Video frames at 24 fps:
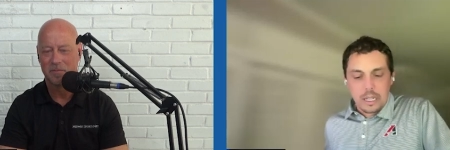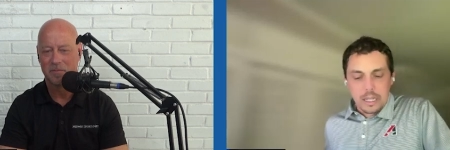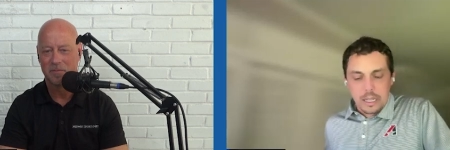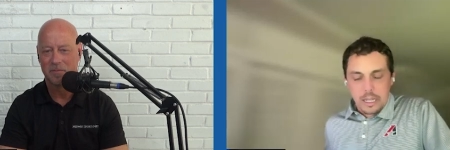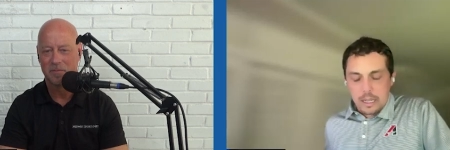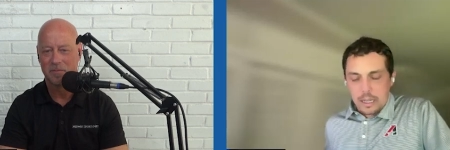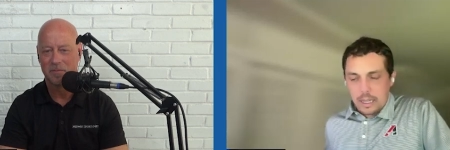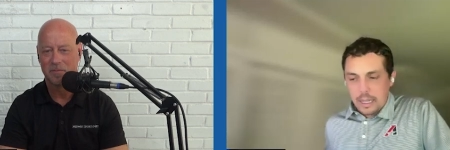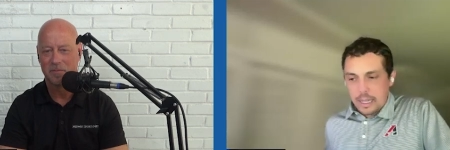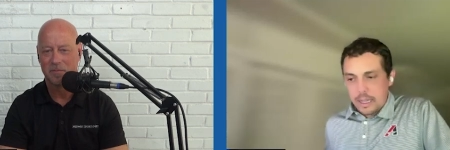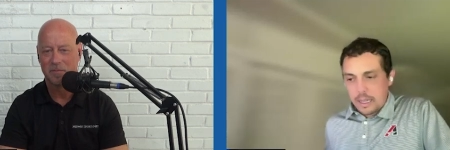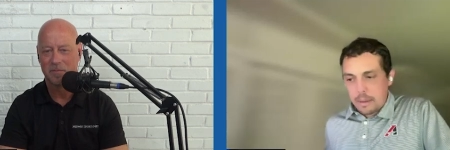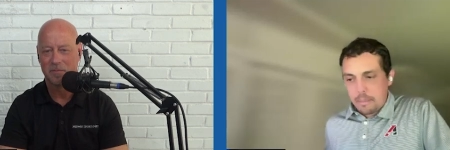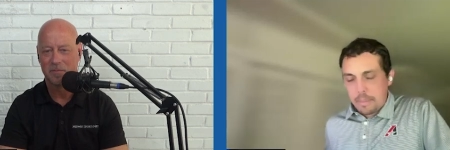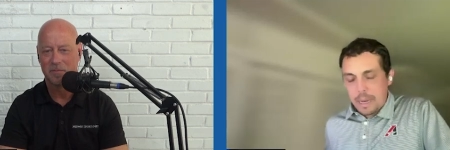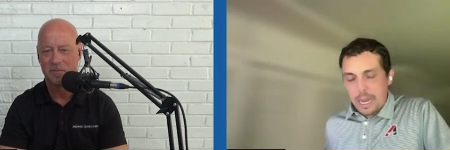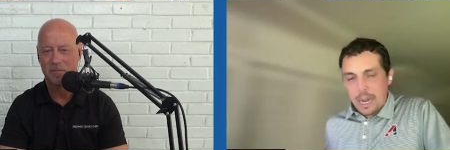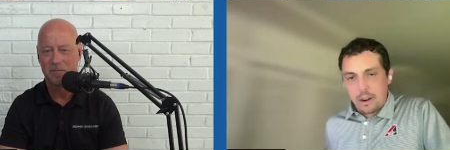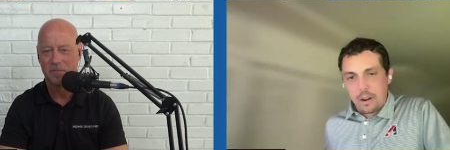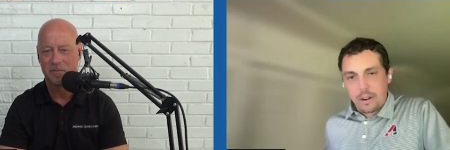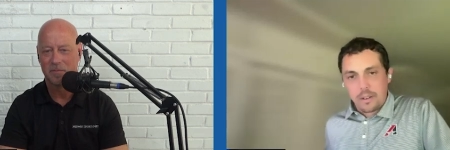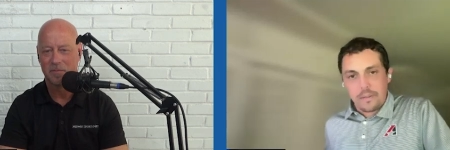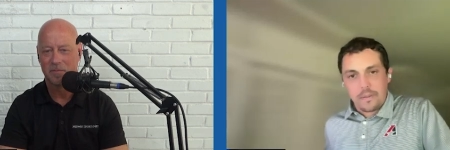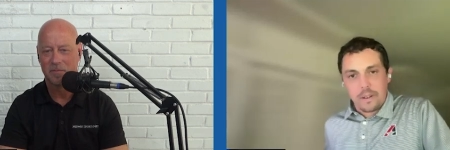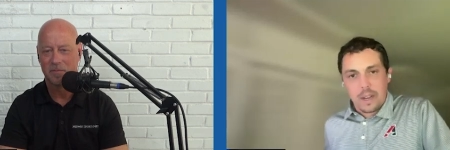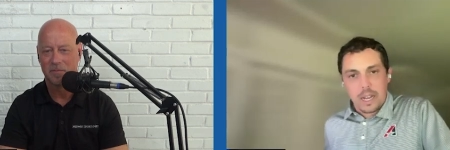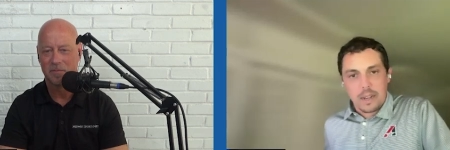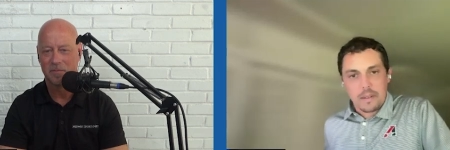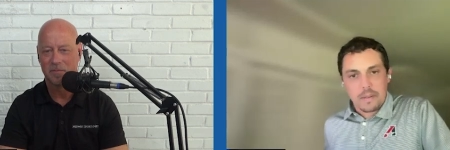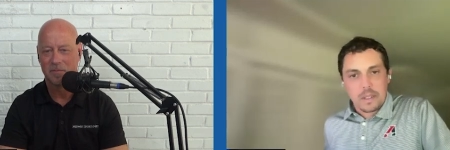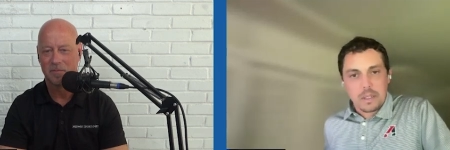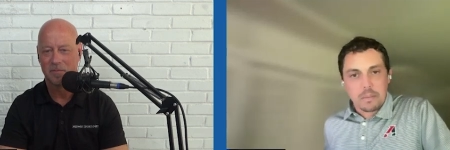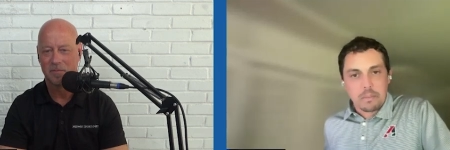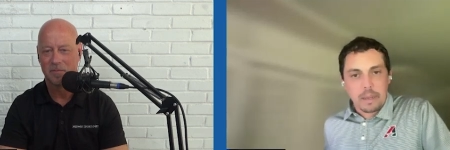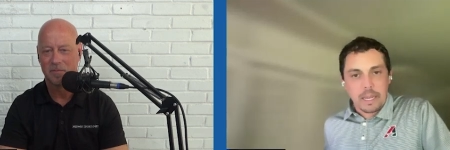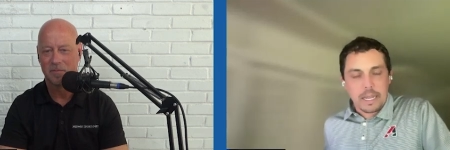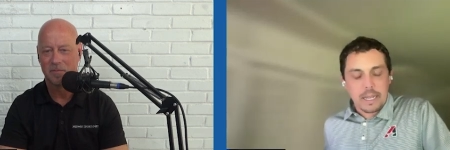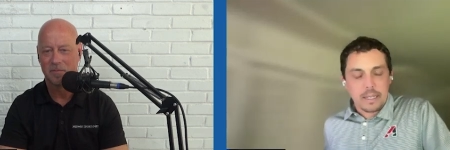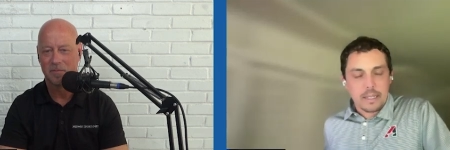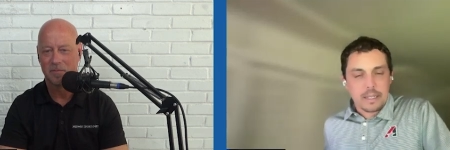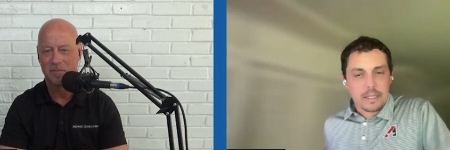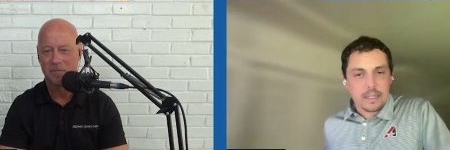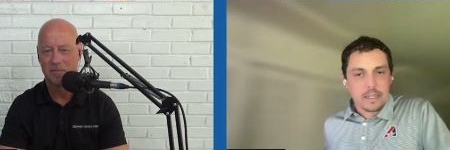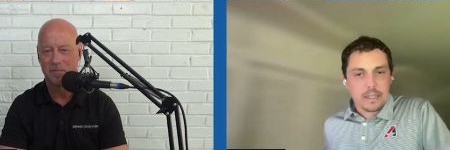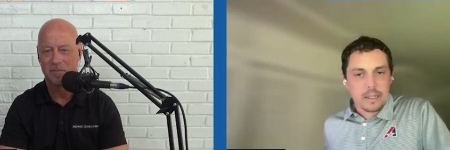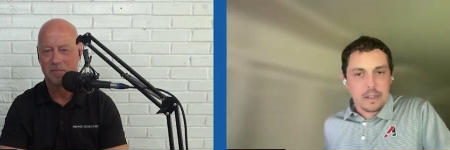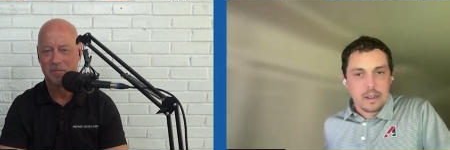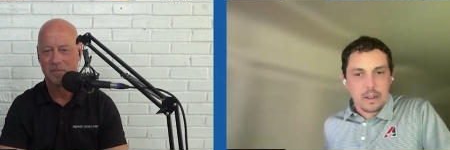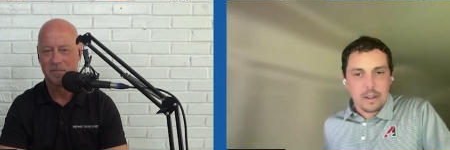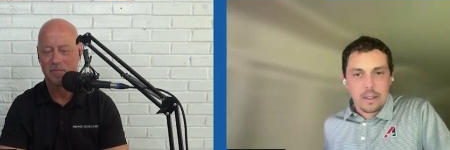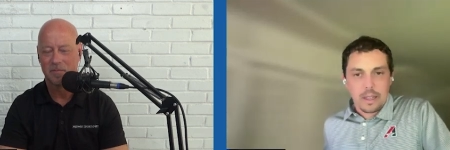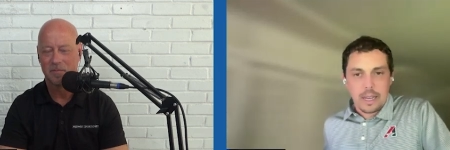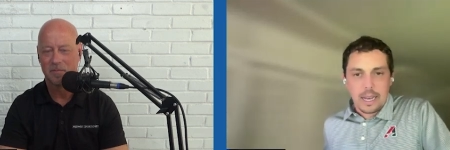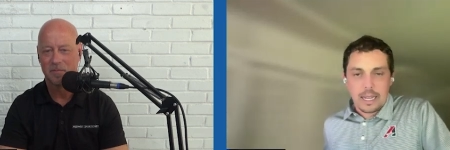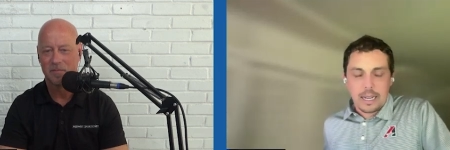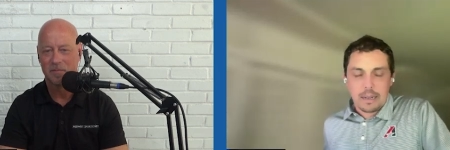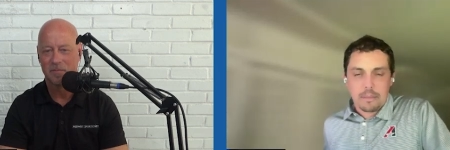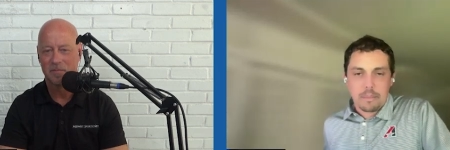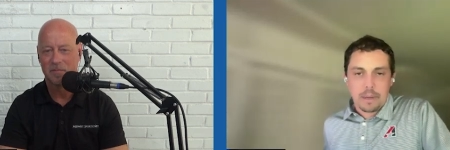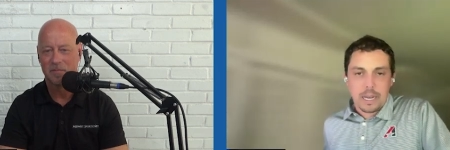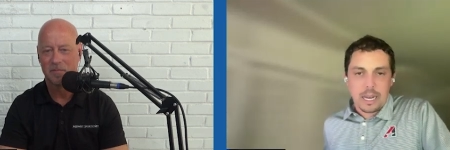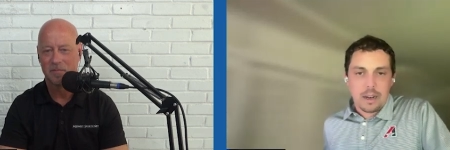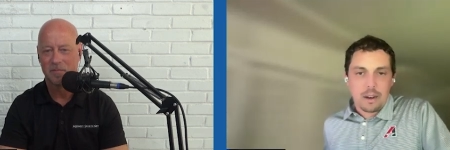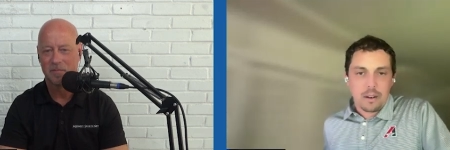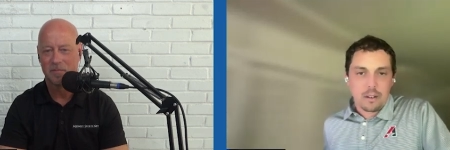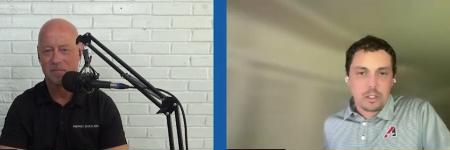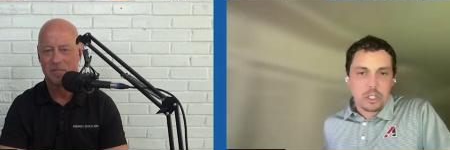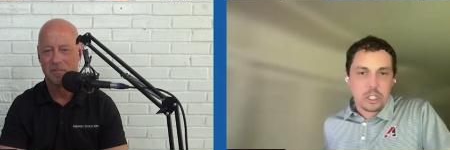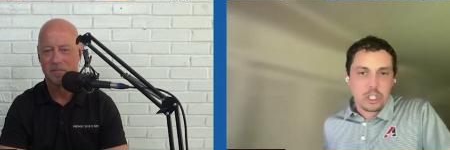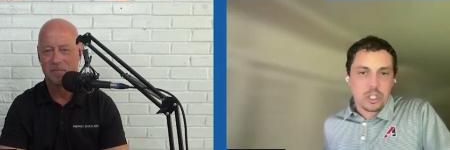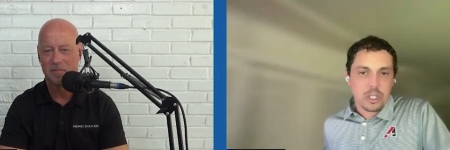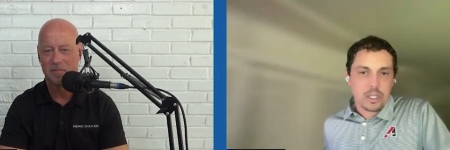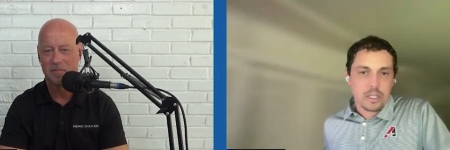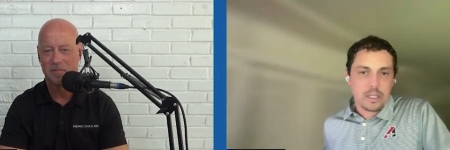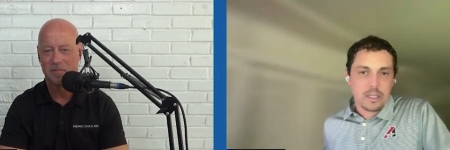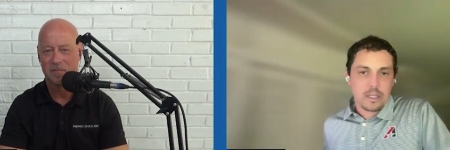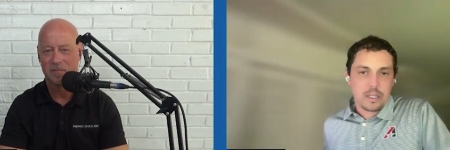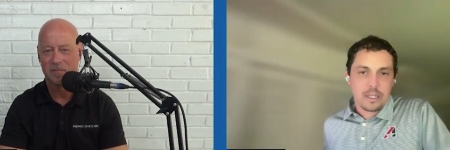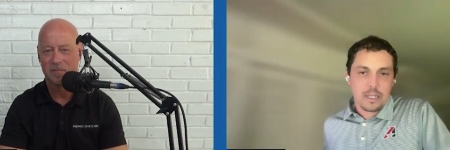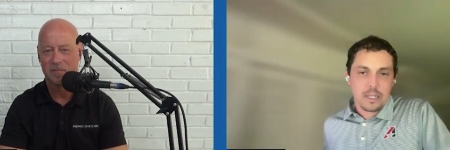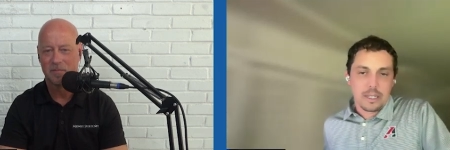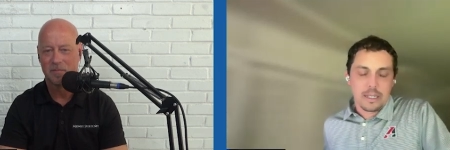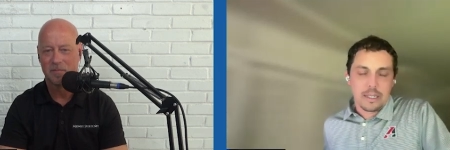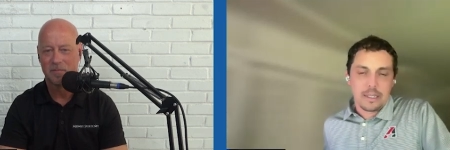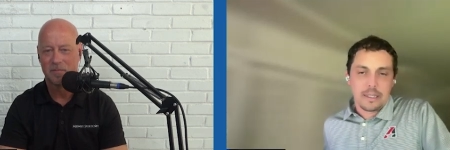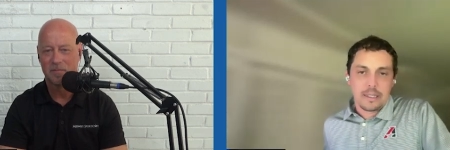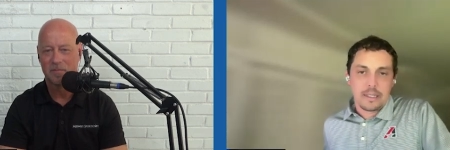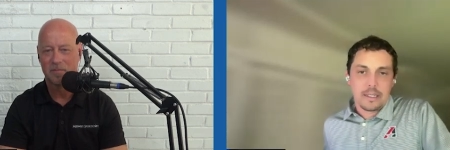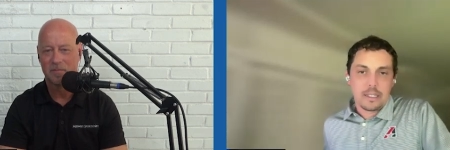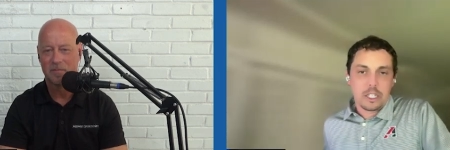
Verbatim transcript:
Speaker 1: and the in the Power Five space and all that about just the